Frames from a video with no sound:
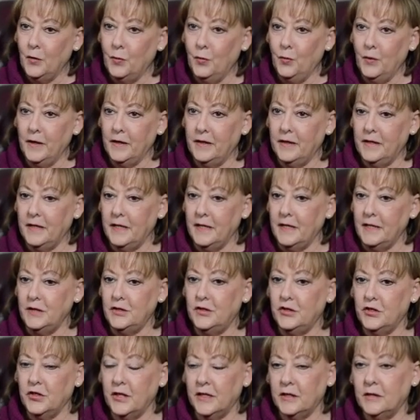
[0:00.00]
With the
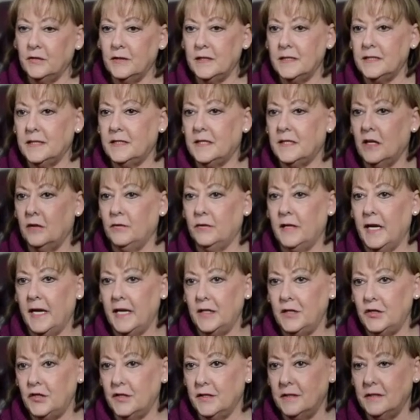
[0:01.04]
generous
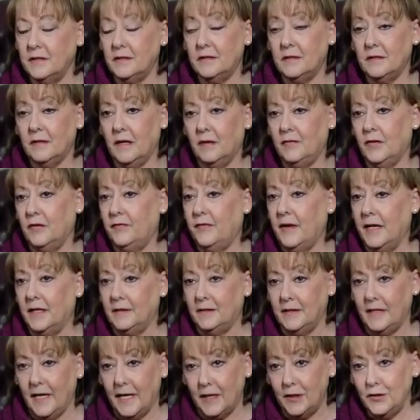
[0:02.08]
donations of a
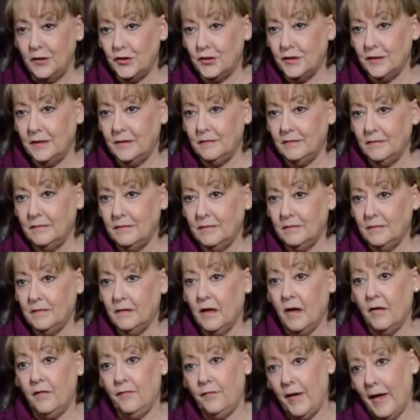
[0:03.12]
foundation,
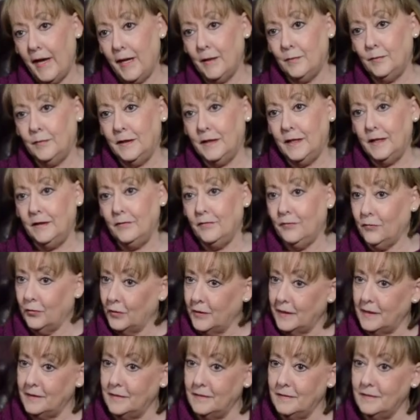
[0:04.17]
family,
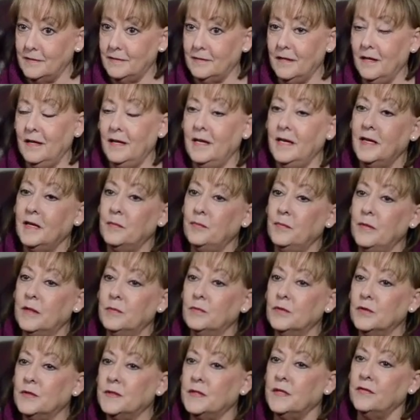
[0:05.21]
friends,
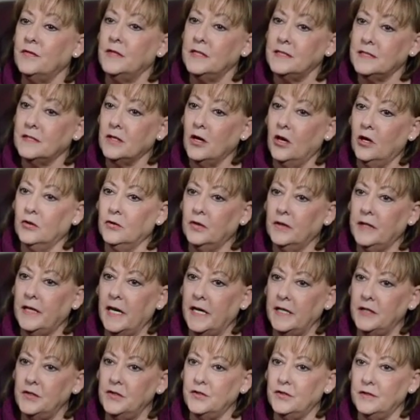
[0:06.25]
members of this
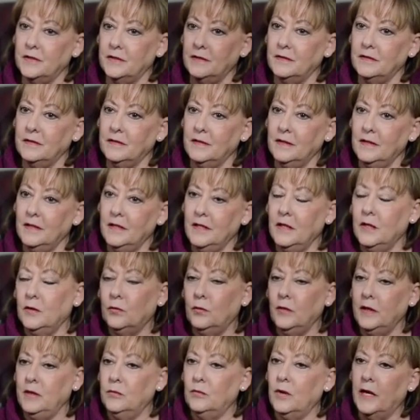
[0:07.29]
congregation,
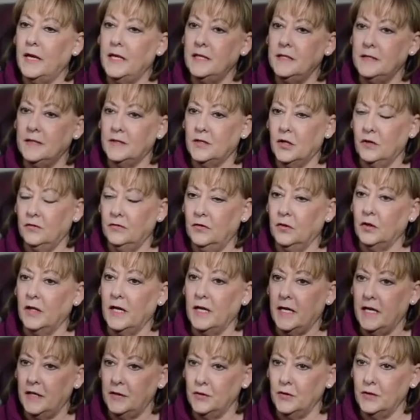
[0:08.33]
we raised over
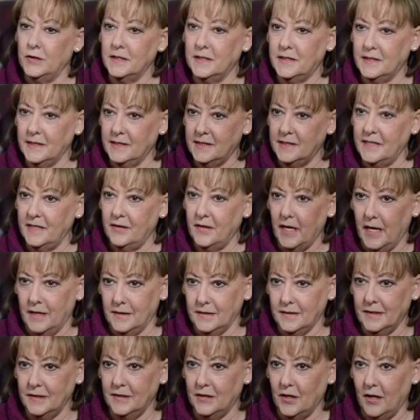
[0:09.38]

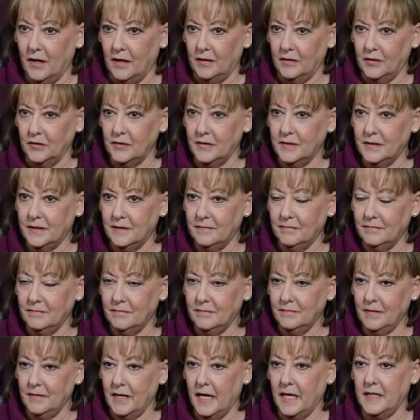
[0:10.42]
$160,000
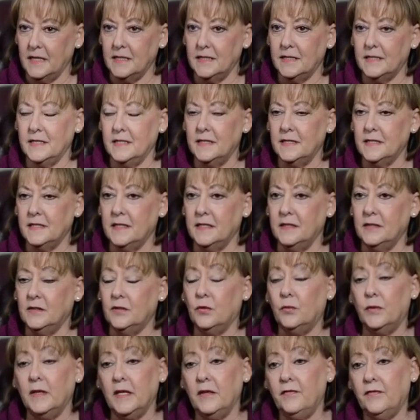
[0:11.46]
and assisted
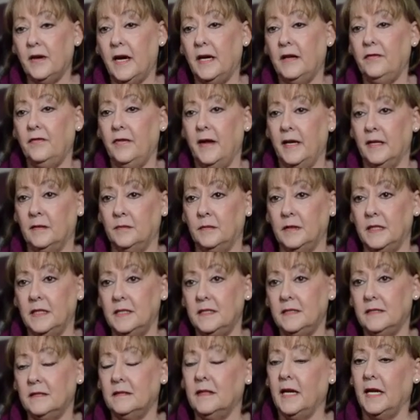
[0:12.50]
25
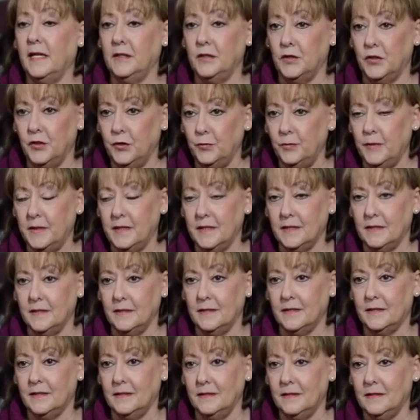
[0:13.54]
families and 2
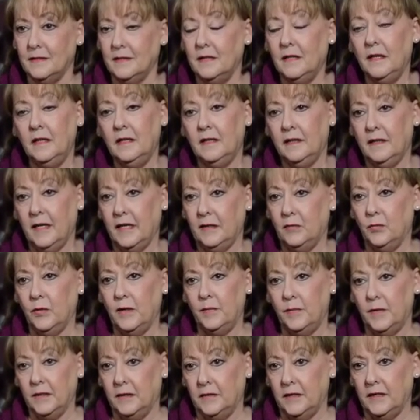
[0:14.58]
businesses in
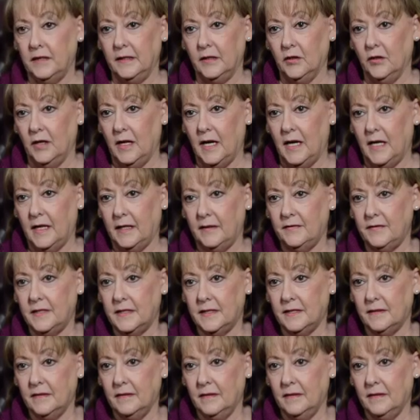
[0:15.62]
rebuilding their lives.